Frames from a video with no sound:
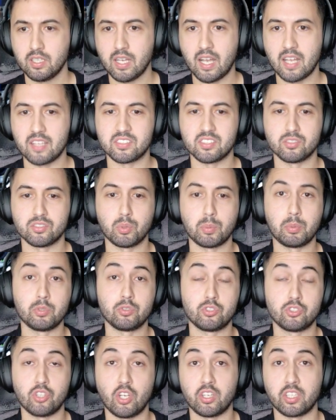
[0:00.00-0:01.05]
And since we put
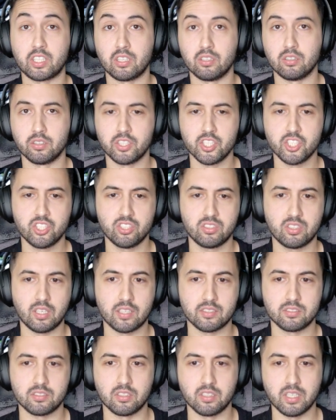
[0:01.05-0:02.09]
Sonic Unleashed
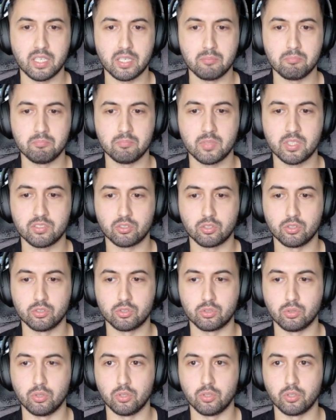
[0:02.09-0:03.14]
as the name, it's going
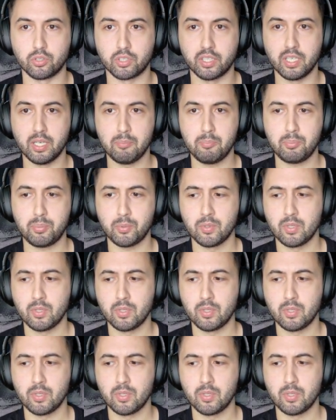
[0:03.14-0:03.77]
to look it up.